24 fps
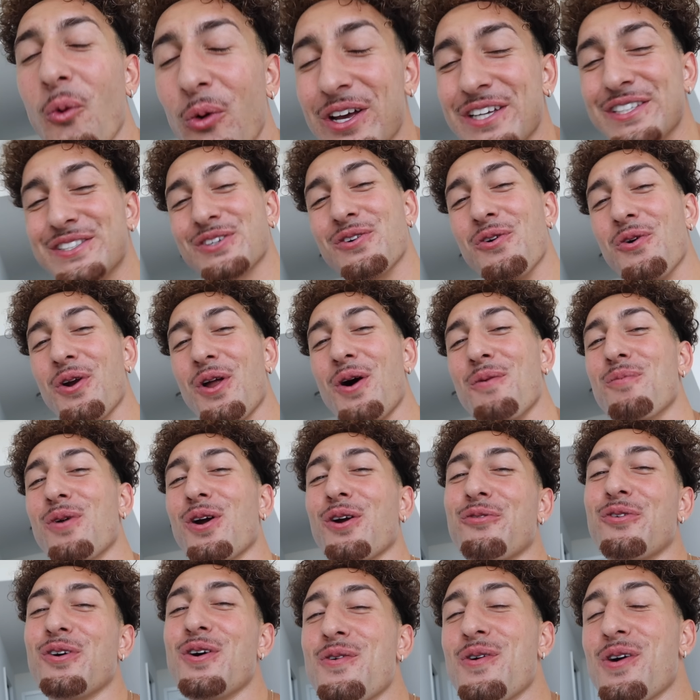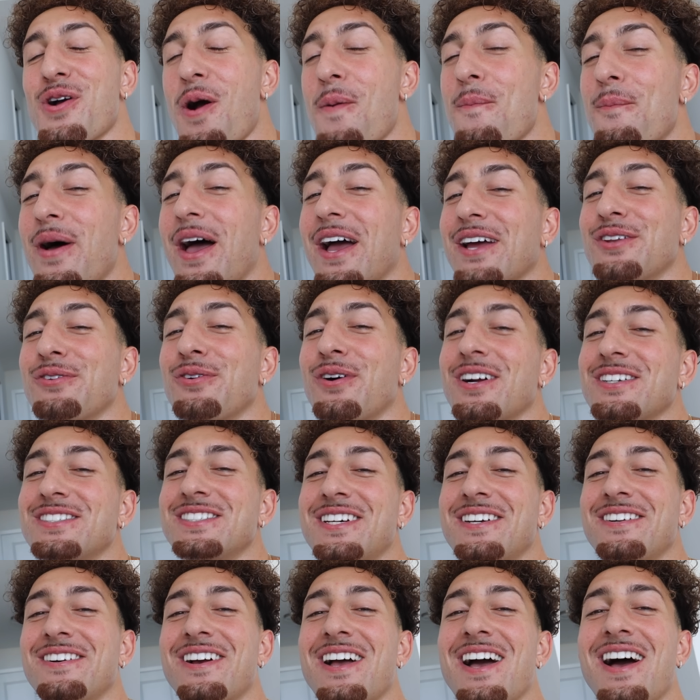What's going on, Murph, and welcome back to our
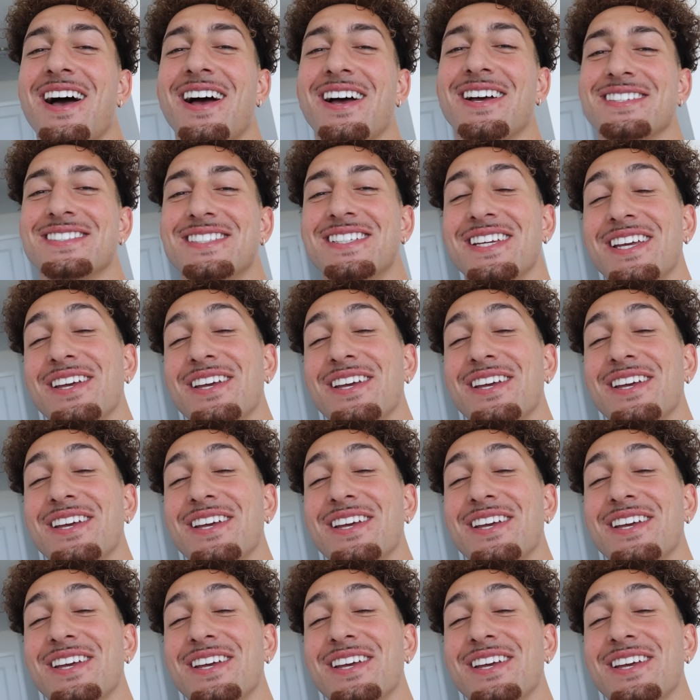channel, guys.